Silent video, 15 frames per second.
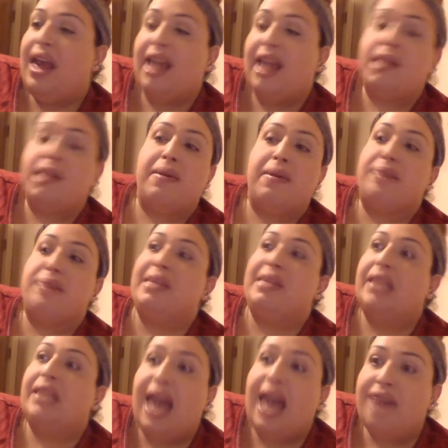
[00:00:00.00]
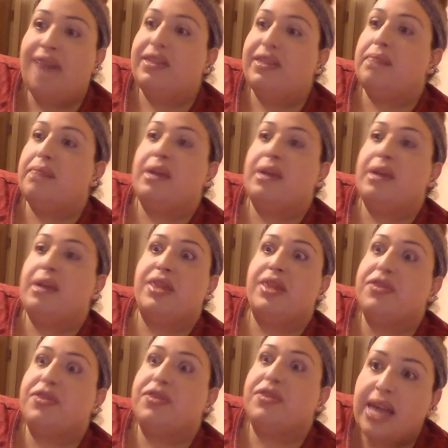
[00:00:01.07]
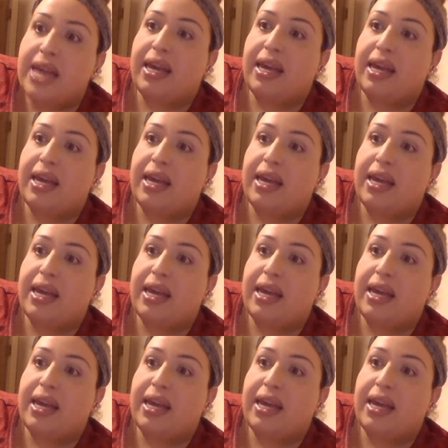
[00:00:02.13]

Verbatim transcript: And they make me laugh and they make me think.